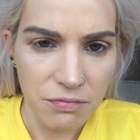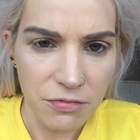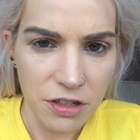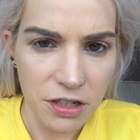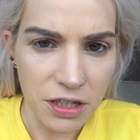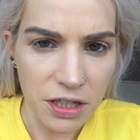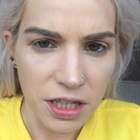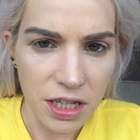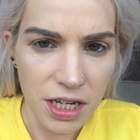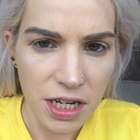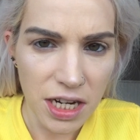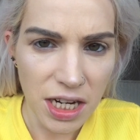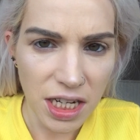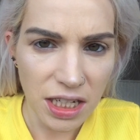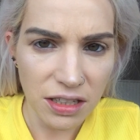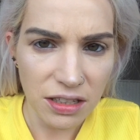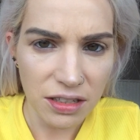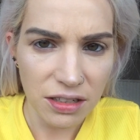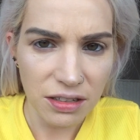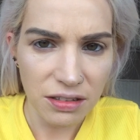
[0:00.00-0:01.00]
to clean
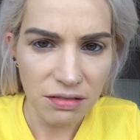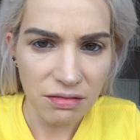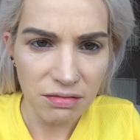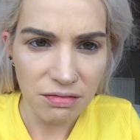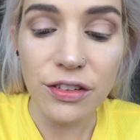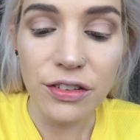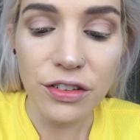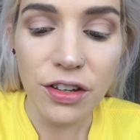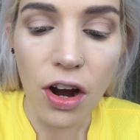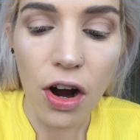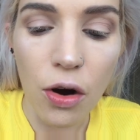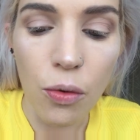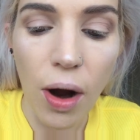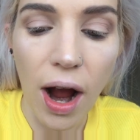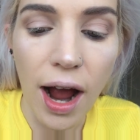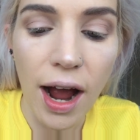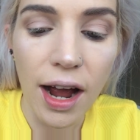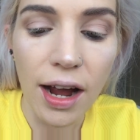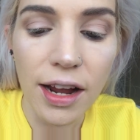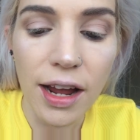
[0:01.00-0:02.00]
it. So
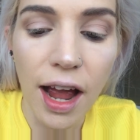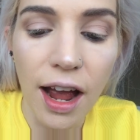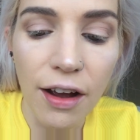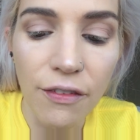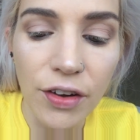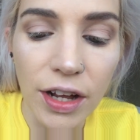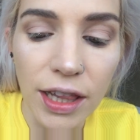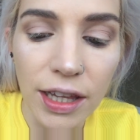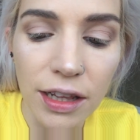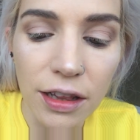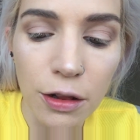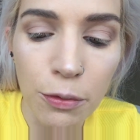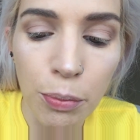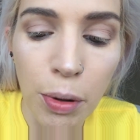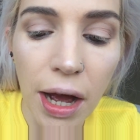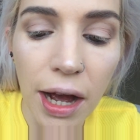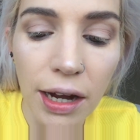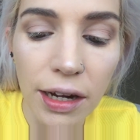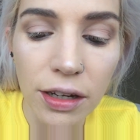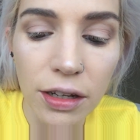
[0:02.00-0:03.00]
I have a little
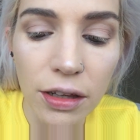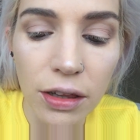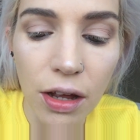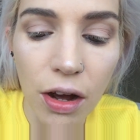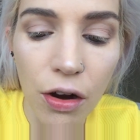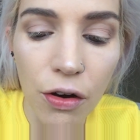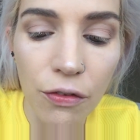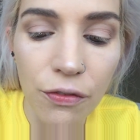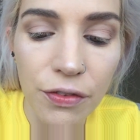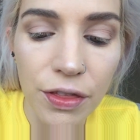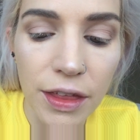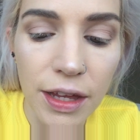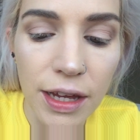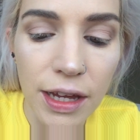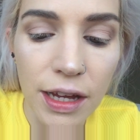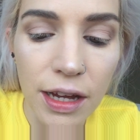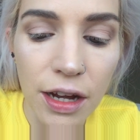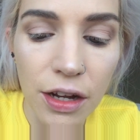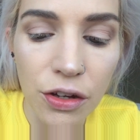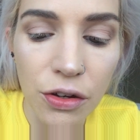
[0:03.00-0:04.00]
pile of
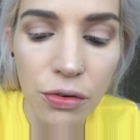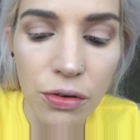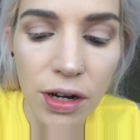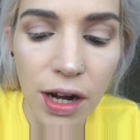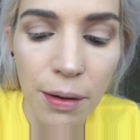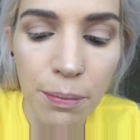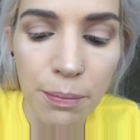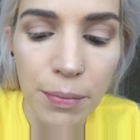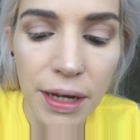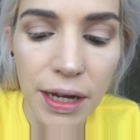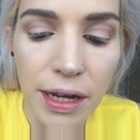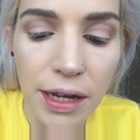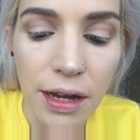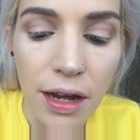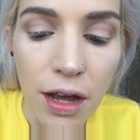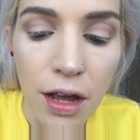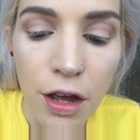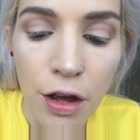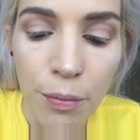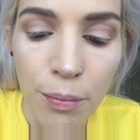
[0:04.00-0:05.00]
the UCANBE
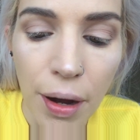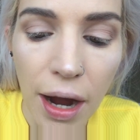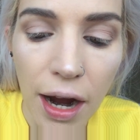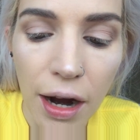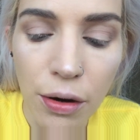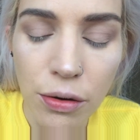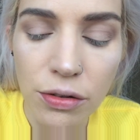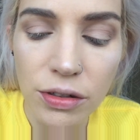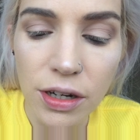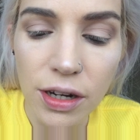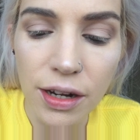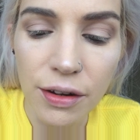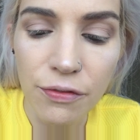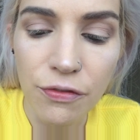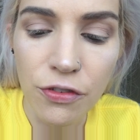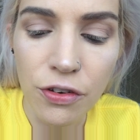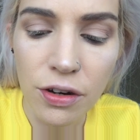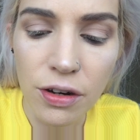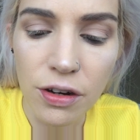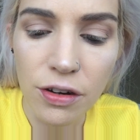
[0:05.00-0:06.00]
powder in
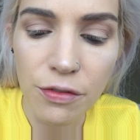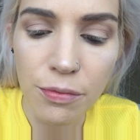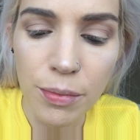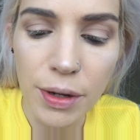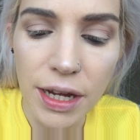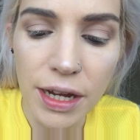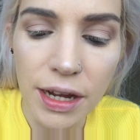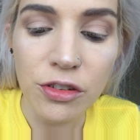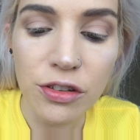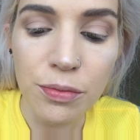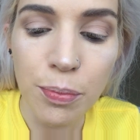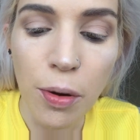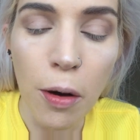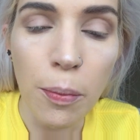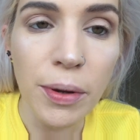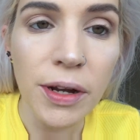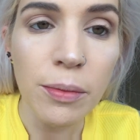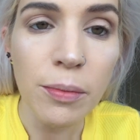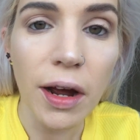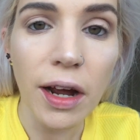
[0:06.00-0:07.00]
front of me, just
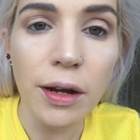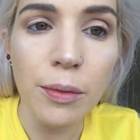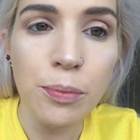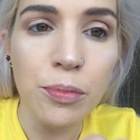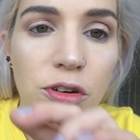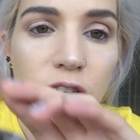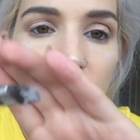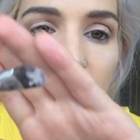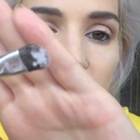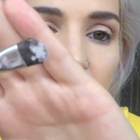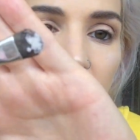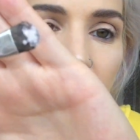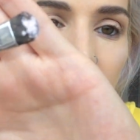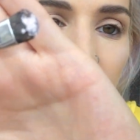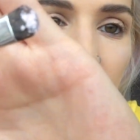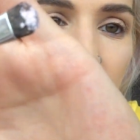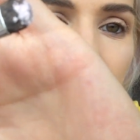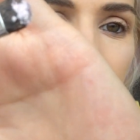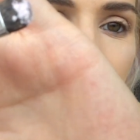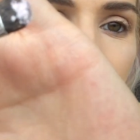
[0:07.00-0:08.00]
popping my brush in
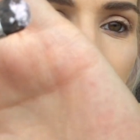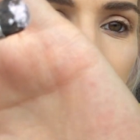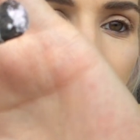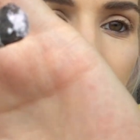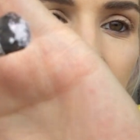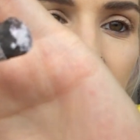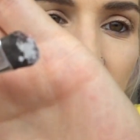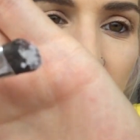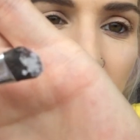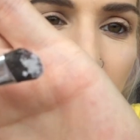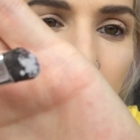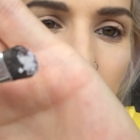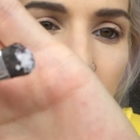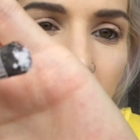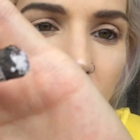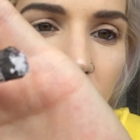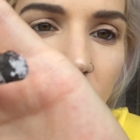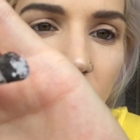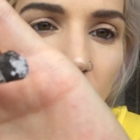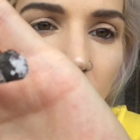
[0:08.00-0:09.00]
it. There
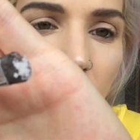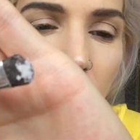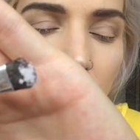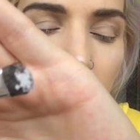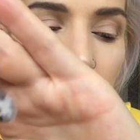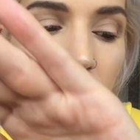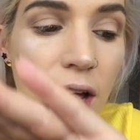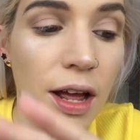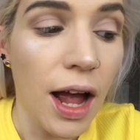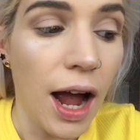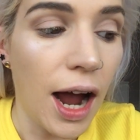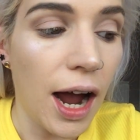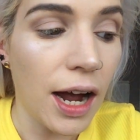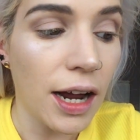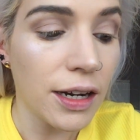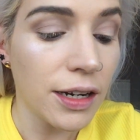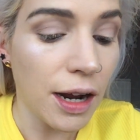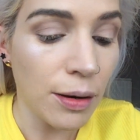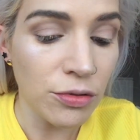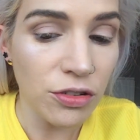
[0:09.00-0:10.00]
we go.
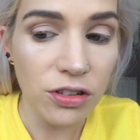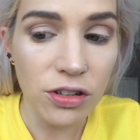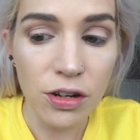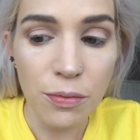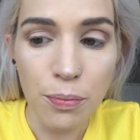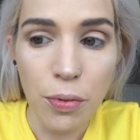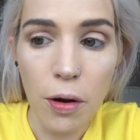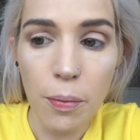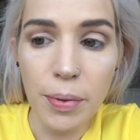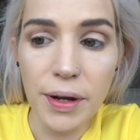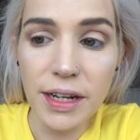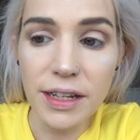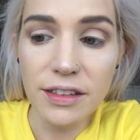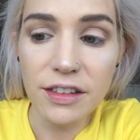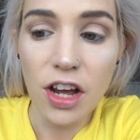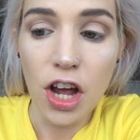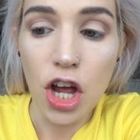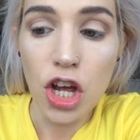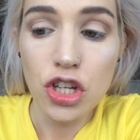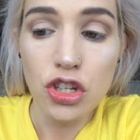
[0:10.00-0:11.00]
And I'm just gonna pop
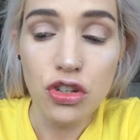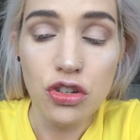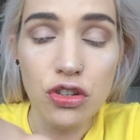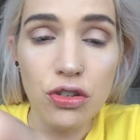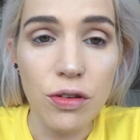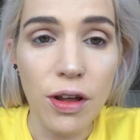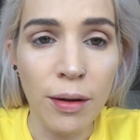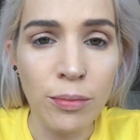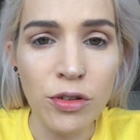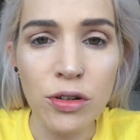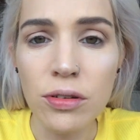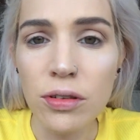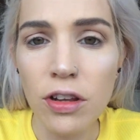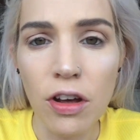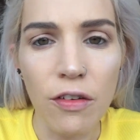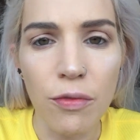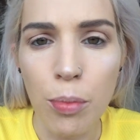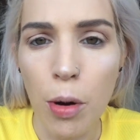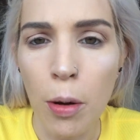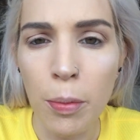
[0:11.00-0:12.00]
it. I'm doing a
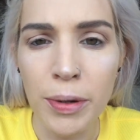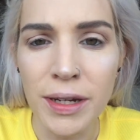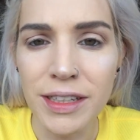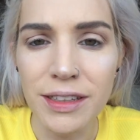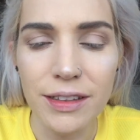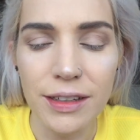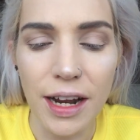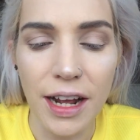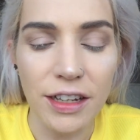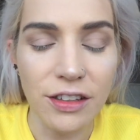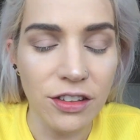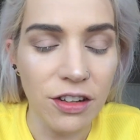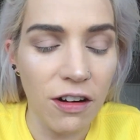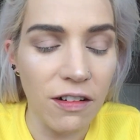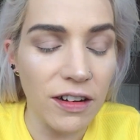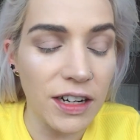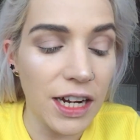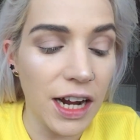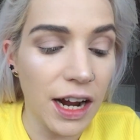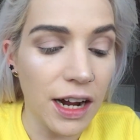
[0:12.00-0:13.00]
lot of popping today,
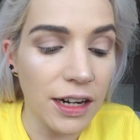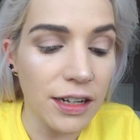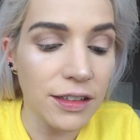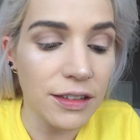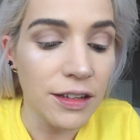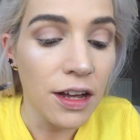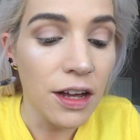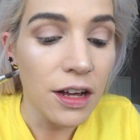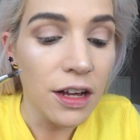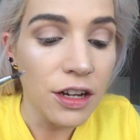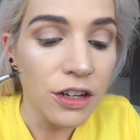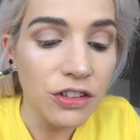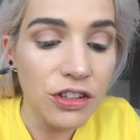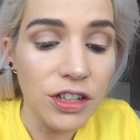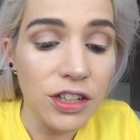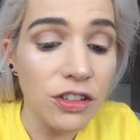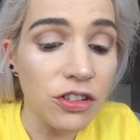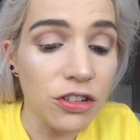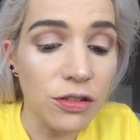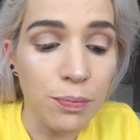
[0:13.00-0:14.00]
sorry guys.
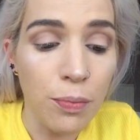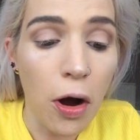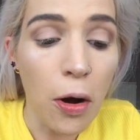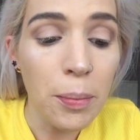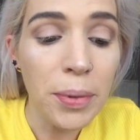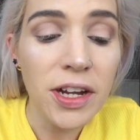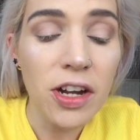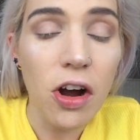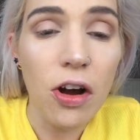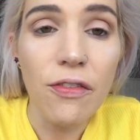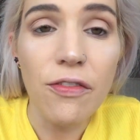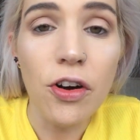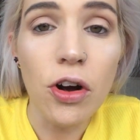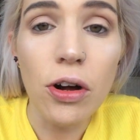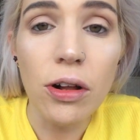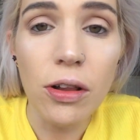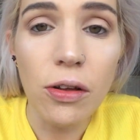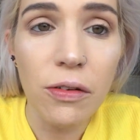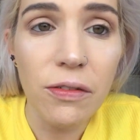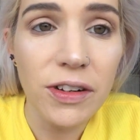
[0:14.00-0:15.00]
She's just popping off
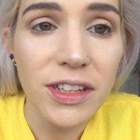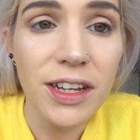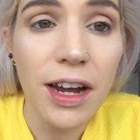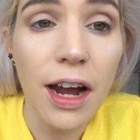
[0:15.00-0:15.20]
all over